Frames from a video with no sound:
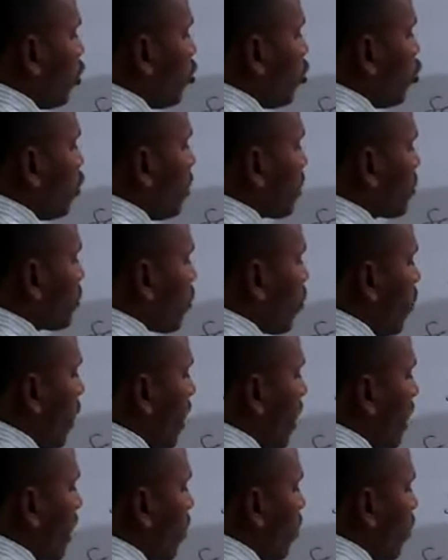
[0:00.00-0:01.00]
2a
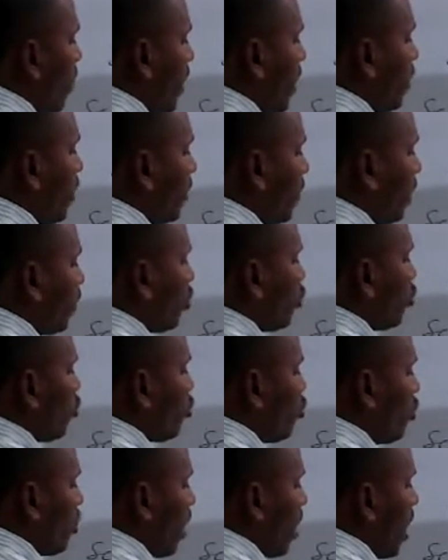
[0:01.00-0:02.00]
square divided by 2
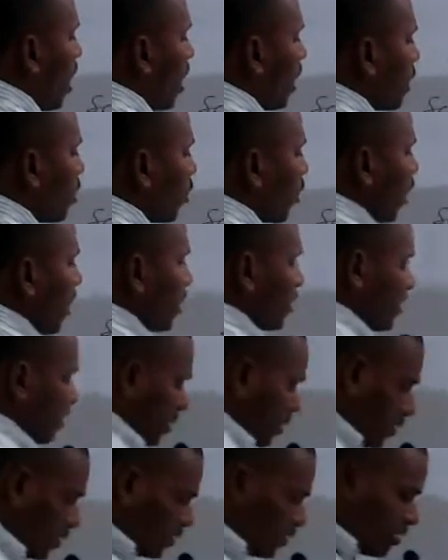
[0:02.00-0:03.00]
and your answer
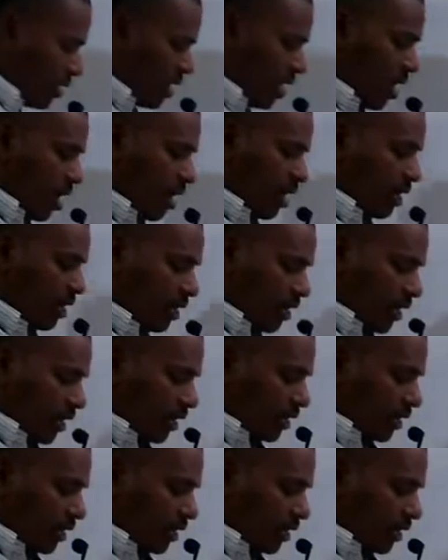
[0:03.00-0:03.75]
is A.